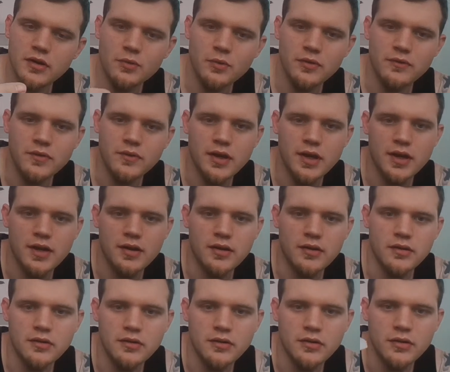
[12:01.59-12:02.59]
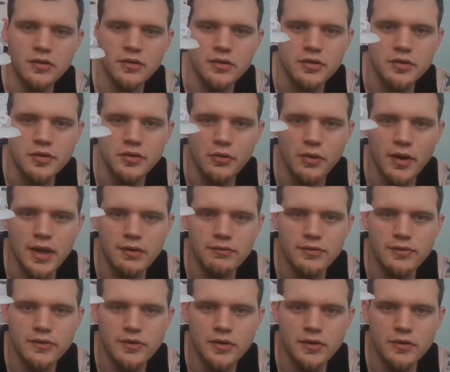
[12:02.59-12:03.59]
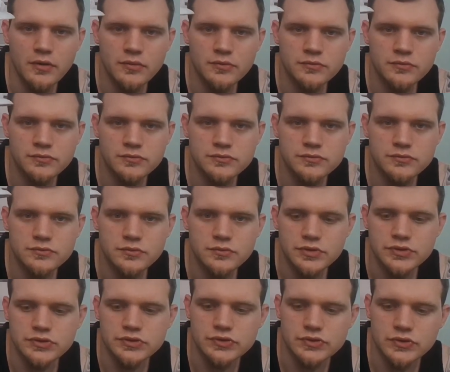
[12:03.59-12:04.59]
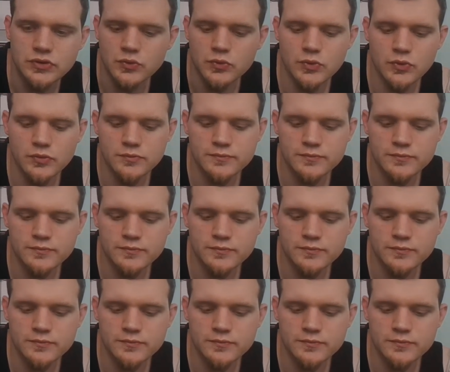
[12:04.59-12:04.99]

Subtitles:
We've got a little gravestone, which is cool.